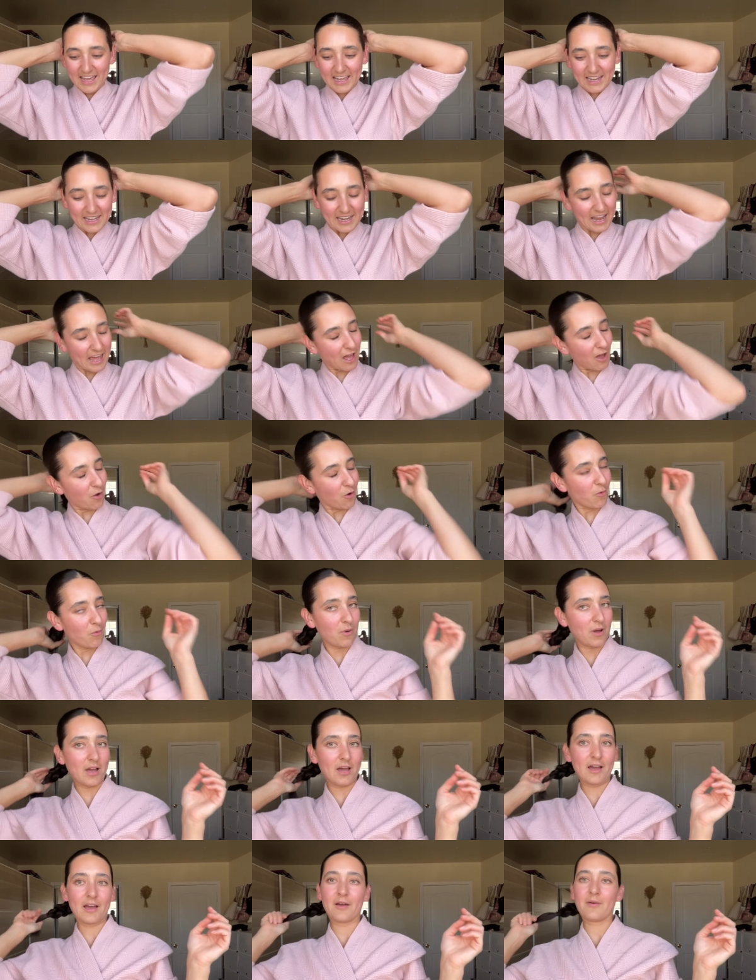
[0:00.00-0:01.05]
now
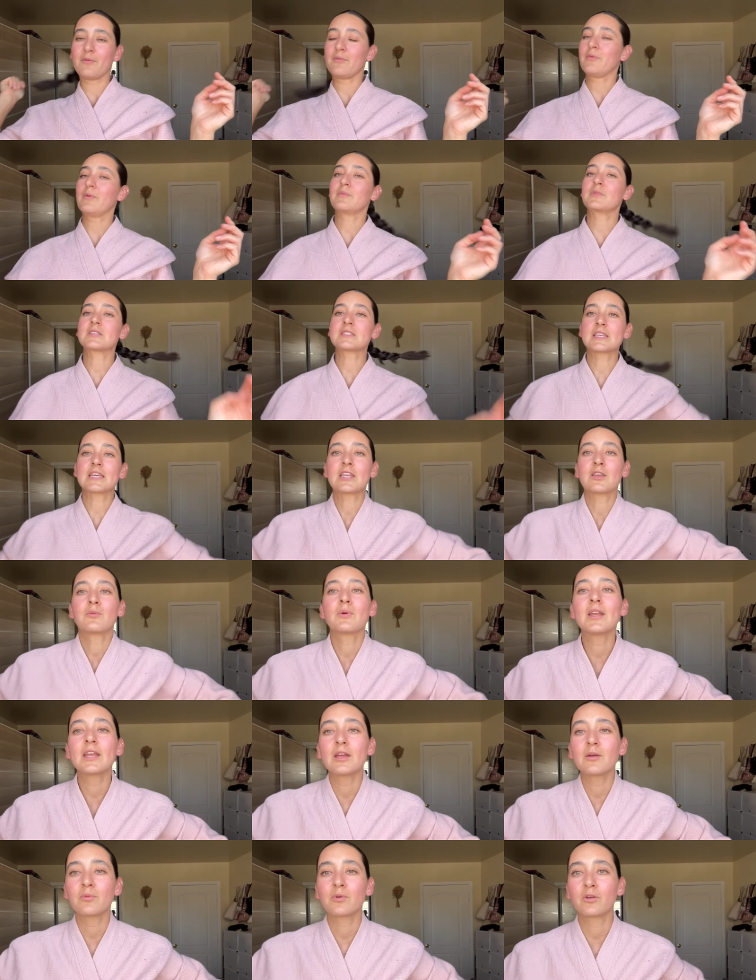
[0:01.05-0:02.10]
uh, i'm just getting
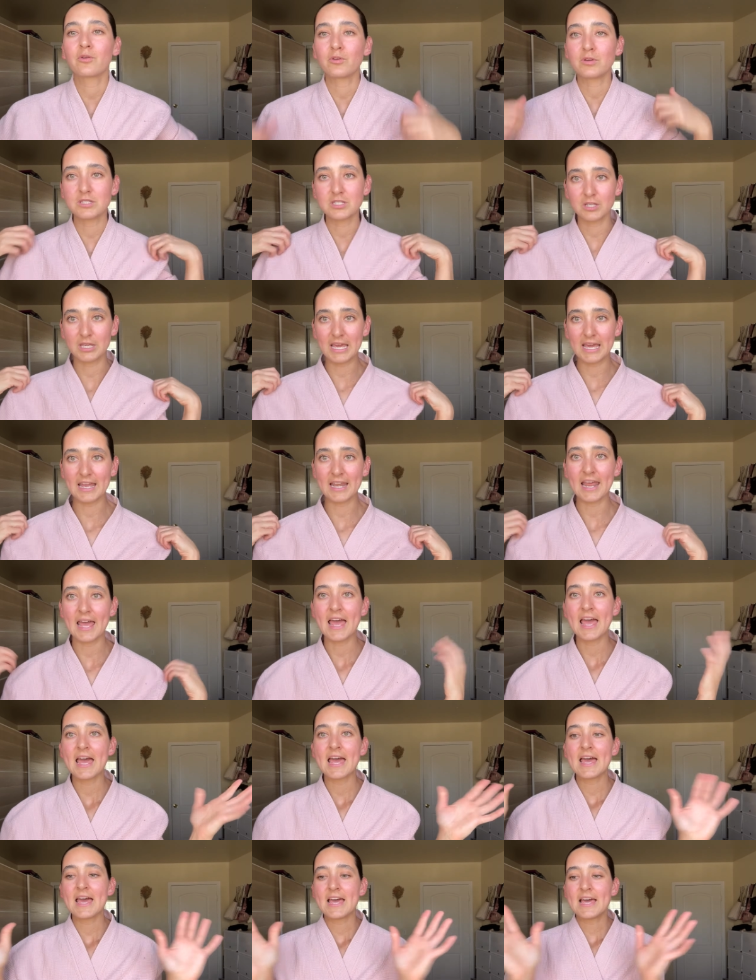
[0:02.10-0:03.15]
ready we're going to get
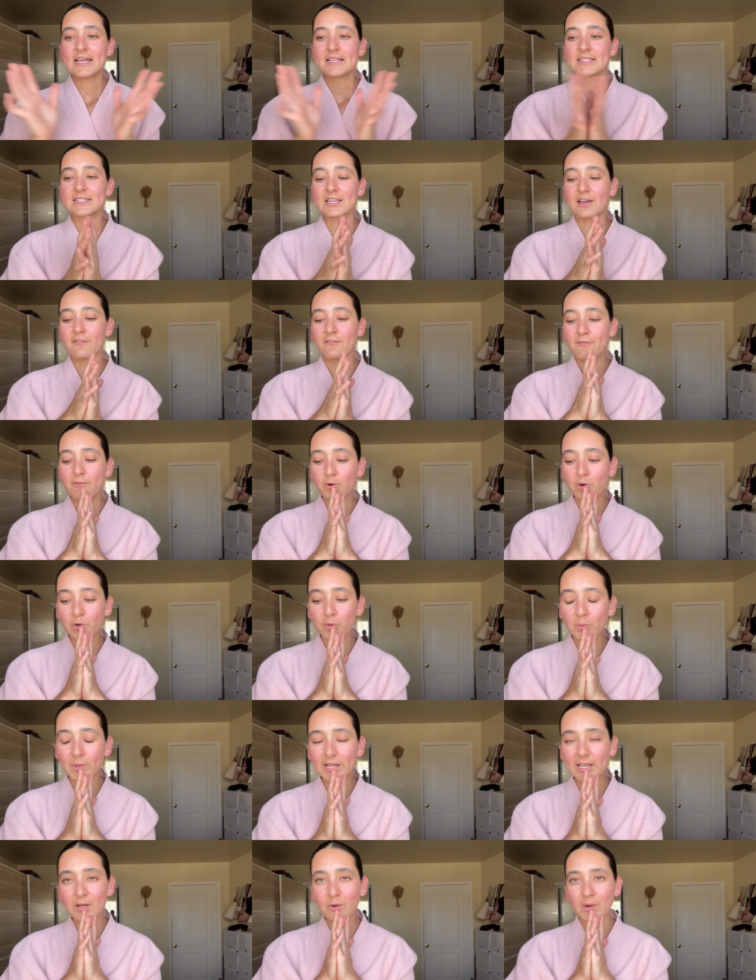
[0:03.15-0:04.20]
some food
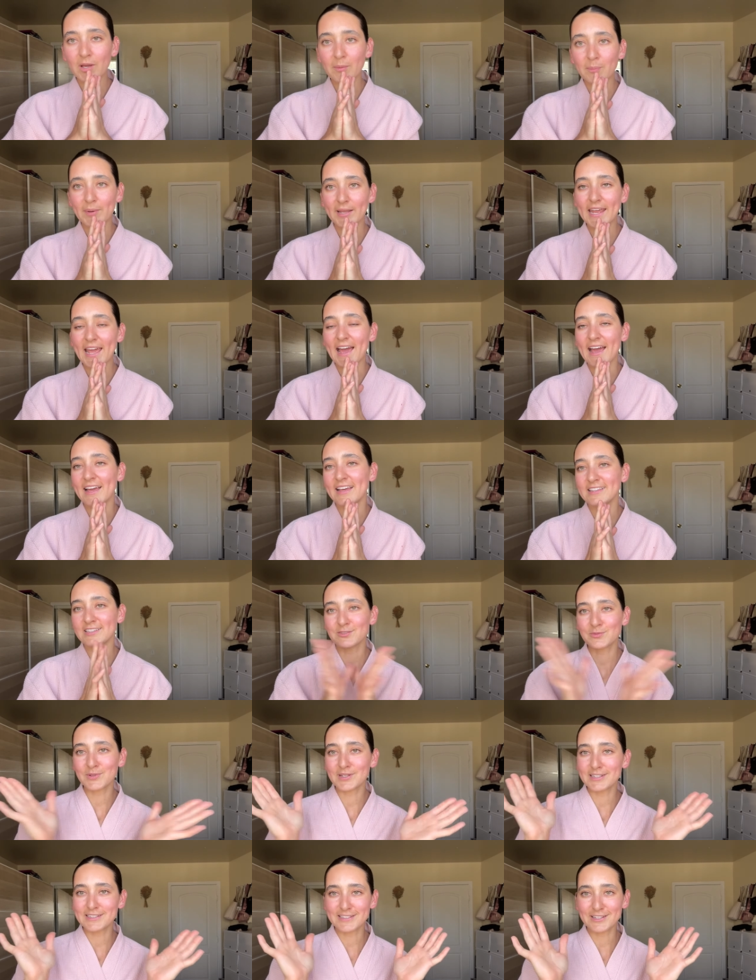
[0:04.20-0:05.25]
really quick but yeah i just
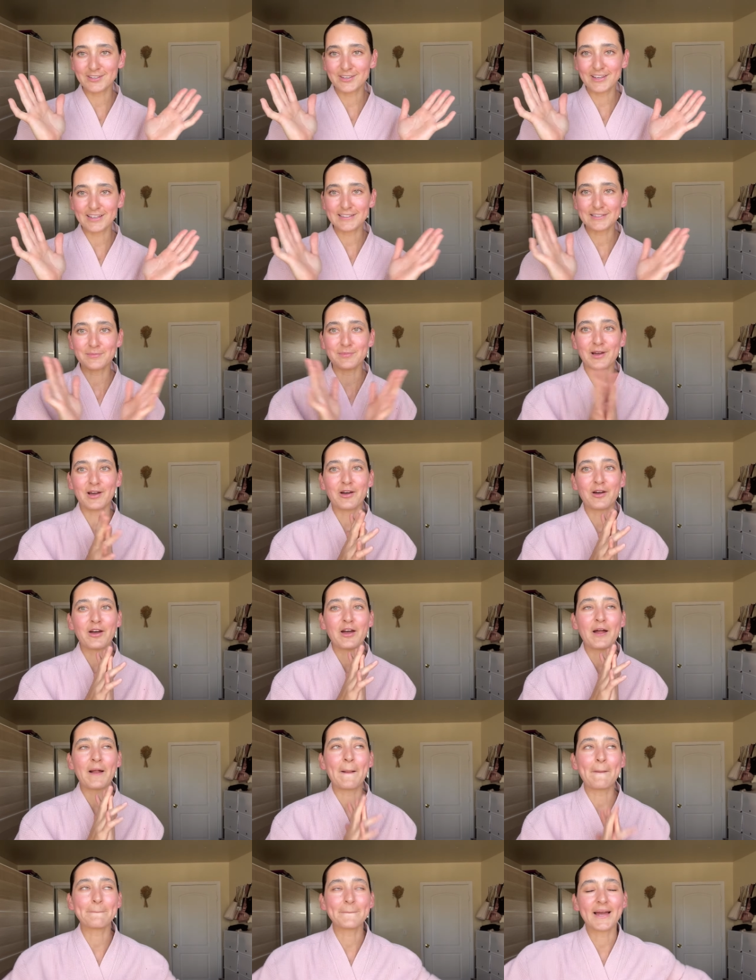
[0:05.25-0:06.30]
wanted to tell you guys about
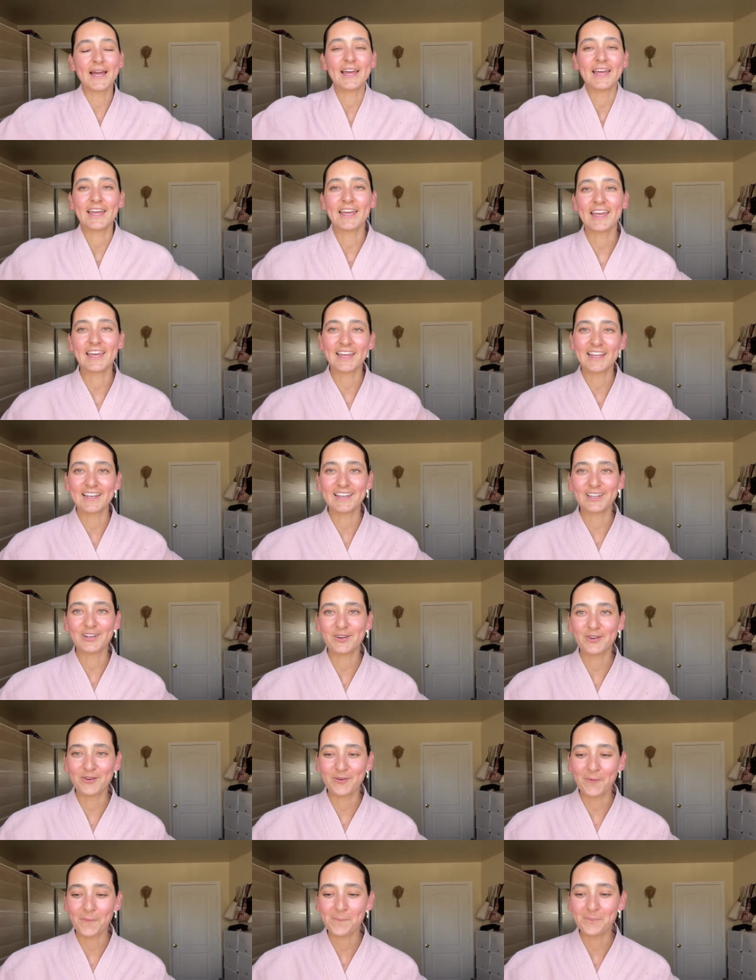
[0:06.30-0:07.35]
my
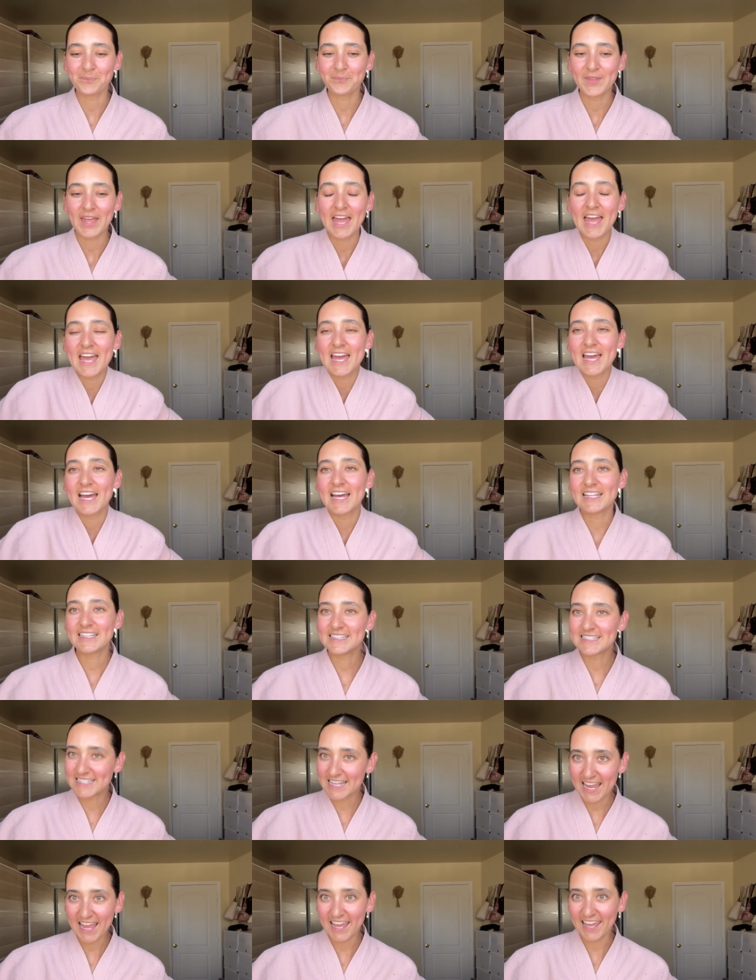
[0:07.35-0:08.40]
little
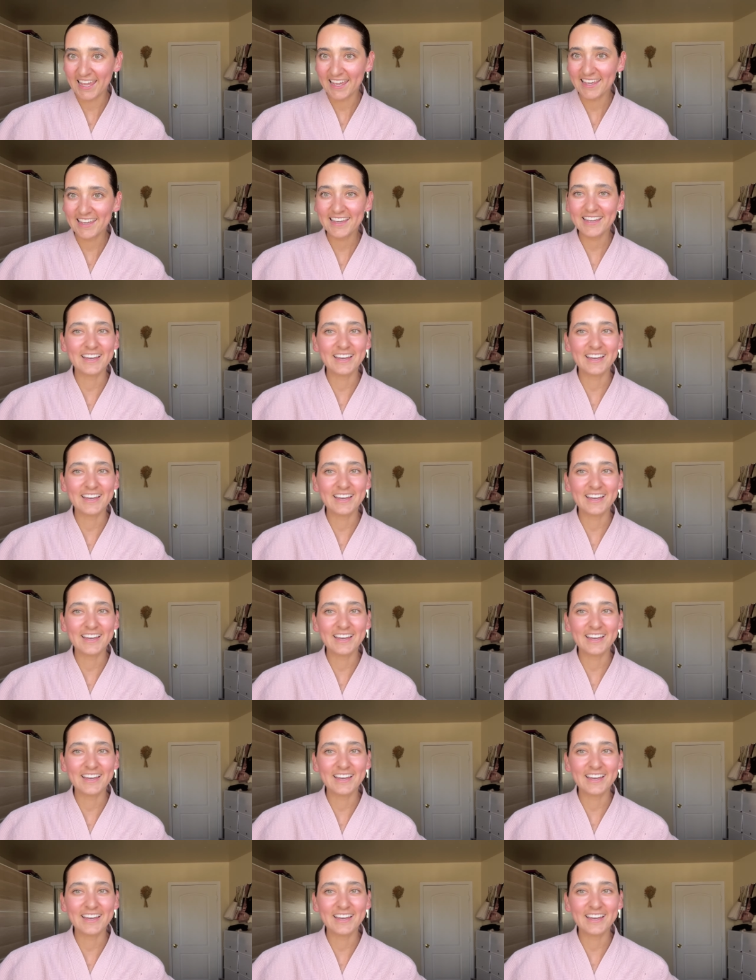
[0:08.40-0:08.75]
day,